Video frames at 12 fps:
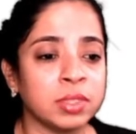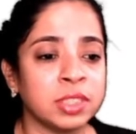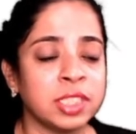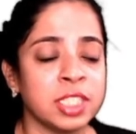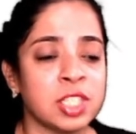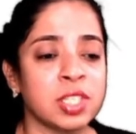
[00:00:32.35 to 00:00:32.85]

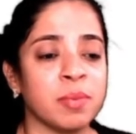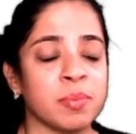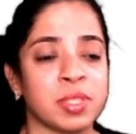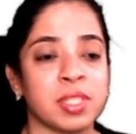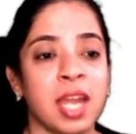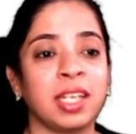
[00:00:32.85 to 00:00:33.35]

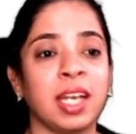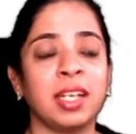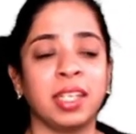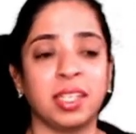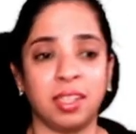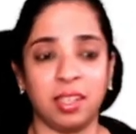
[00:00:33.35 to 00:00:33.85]
systems that
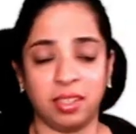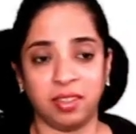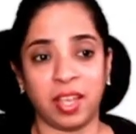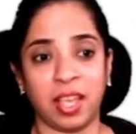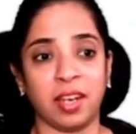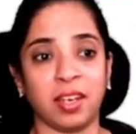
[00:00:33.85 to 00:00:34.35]
are
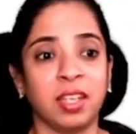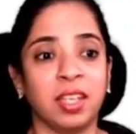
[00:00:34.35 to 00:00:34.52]
there